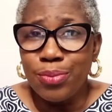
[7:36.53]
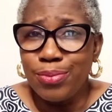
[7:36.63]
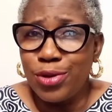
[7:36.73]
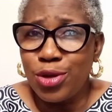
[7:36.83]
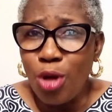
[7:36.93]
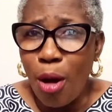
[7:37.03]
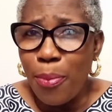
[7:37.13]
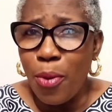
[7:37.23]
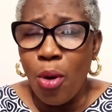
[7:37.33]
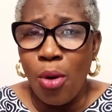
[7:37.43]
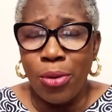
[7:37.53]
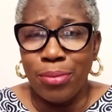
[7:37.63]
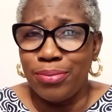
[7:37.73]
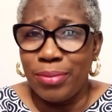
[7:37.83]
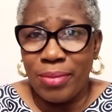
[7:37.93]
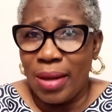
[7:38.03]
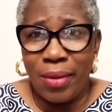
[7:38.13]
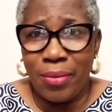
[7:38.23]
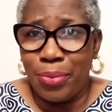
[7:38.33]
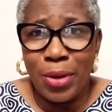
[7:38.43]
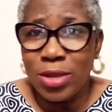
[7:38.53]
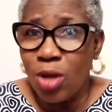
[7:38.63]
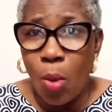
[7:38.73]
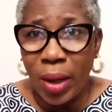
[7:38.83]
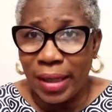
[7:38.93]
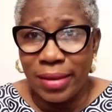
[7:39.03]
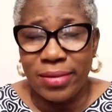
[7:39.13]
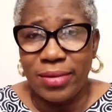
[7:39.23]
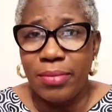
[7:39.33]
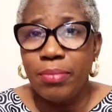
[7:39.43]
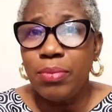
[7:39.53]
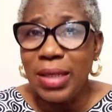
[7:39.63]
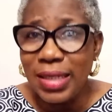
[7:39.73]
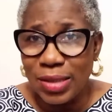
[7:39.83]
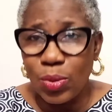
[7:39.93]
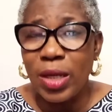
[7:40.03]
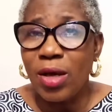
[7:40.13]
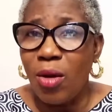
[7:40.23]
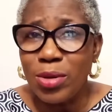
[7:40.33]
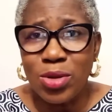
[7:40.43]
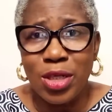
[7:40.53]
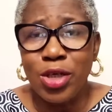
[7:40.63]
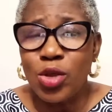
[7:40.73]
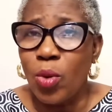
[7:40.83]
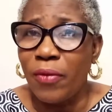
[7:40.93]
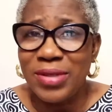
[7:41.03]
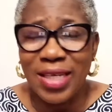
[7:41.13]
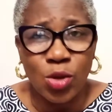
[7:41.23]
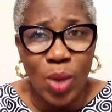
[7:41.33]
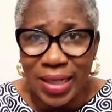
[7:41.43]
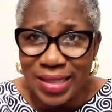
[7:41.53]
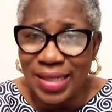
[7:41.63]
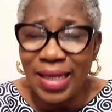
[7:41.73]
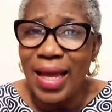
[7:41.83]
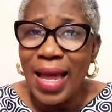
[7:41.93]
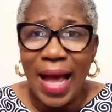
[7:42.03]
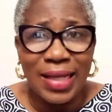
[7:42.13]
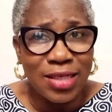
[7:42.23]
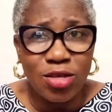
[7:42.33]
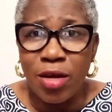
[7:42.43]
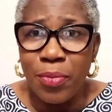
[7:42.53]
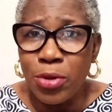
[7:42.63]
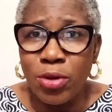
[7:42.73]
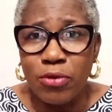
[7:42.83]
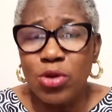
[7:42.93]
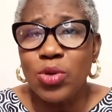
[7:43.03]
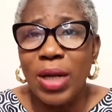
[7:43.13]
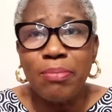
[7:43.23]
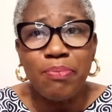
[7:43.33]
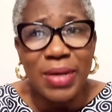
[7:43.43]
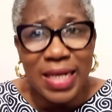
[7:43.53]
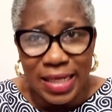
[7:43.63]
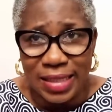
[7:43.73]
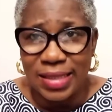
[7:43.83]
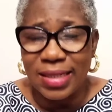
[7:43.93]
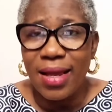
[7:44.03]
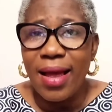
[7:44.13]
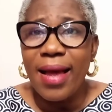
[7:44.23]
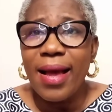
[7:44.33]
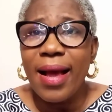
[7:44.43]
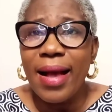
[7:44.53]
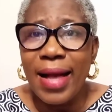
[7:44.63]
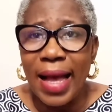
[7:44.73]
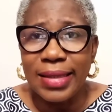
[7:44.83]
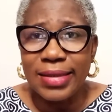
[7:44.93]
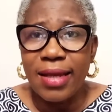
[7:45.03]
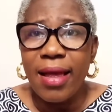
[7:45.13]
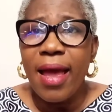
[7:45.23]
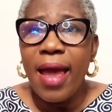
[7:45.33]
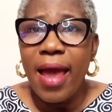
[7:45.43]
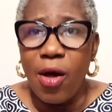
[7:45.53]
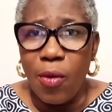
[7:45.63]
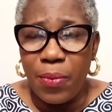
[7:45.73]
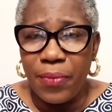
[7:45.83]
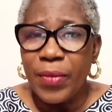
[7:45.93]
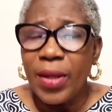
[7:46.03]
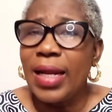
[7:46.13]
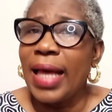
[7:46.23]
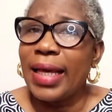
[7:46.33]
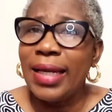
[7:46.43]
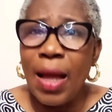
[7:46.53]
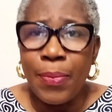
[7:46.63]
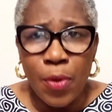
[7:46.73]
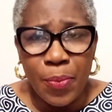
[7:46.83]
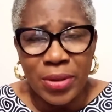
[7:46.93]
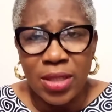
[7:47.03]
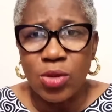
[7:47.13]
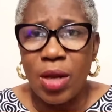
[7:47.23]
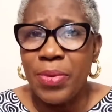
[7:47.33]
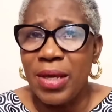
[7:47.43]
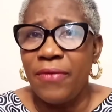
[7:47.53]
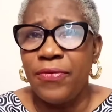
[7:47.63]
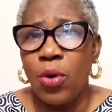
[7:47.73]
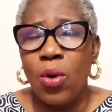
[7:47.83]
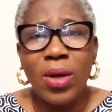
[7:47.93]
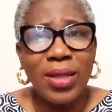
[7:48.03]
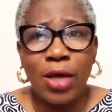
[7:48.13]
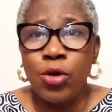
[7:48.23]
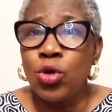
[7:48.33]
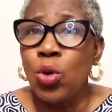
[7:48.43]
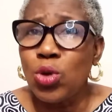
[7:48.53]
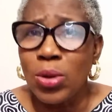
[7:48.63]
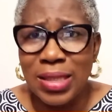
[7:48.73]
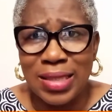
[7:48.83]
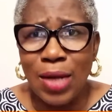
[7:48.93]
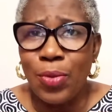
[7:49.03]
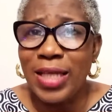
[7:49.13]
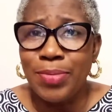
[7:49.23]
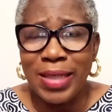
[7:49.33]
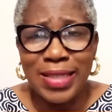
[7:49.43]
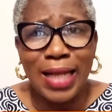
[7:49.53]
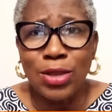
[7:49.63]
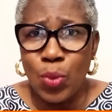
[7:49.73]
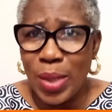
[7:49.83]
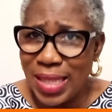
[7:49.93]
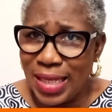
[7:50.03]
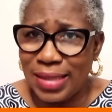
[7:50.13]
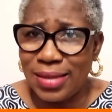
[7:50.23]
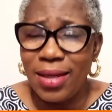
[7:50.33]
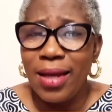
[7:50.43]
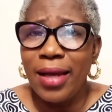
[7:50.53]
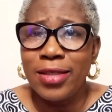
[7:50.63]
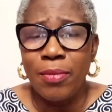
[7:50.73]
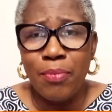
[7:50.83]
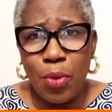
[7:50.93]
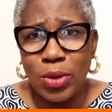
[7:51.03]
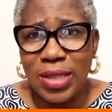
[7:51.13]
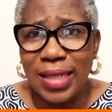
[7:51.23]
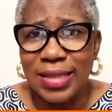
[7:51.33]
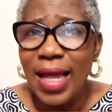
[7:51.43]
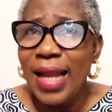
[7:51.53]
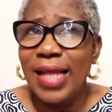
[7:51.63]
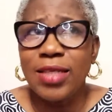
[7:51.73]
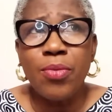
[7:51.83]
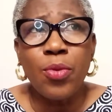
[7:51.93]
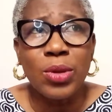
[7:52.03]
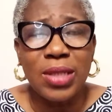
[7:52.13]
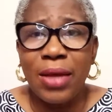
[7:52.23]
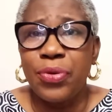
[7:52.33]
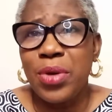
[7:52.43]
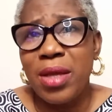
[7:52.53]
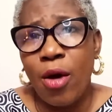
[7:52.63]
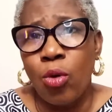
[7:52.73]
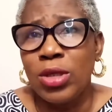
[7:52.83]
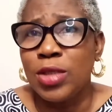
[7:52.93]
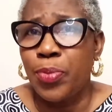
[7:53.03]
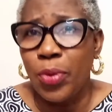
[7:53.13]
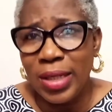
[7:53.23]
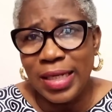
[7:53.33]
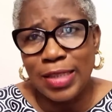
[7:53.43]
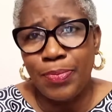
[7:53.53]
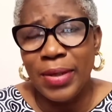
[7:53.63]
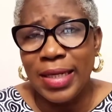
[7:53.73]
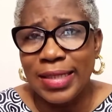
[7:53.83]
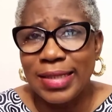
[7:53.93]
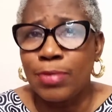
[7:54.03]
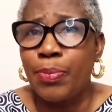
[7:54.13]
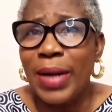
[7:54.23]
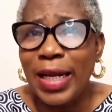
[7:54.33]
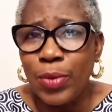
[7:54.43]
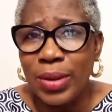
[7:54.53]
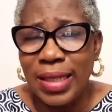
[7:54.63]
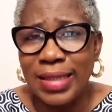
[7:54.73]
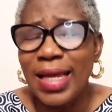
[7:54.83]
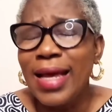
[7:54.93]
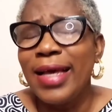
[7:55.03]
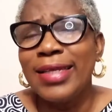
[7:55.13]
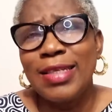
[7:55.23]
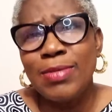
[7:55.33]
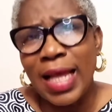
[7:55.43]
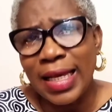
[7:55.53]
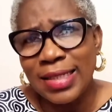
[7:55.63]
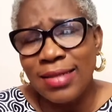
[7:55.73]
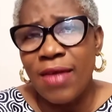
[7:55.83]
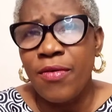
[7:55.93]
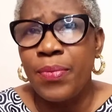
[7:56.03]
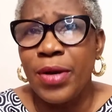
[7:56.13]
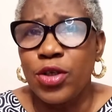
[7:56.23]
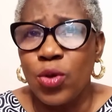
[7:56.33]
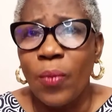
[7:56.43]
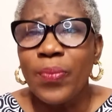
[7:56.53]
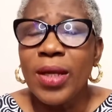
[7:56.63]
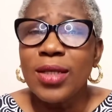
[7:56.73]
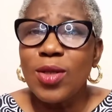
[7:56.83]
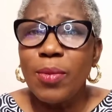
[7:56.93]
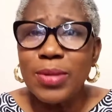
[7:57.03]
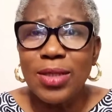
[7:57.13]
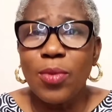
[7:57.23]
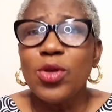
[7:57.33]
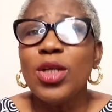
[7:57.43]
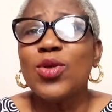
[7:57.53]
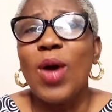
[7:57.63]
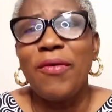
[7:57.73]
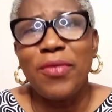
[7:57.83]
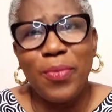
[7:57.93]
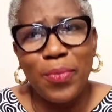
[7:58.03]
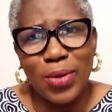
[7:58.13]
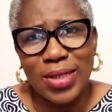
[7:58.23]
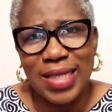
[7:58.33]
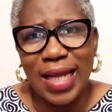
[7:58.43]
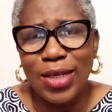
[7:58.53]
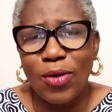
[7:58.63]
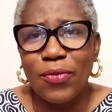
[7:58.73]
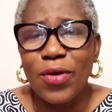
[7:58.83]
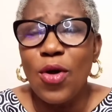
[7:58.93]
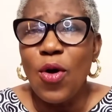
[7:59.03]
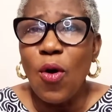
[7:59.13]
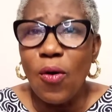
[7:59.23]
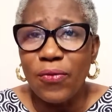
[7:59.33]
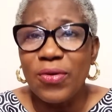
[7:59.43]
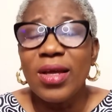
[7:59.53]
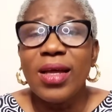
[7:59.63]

stop, but it's not working, please, when it comes to the issue of sexuality and sexual abuse of children, please get help. Like inappropriate sexual behavior that you don't understand, why is my child doing this? It's important. Like some people will say a 3-year-old is pulling his penis, playing with it. It seems like it's having pleasure. So we need to have an understanding of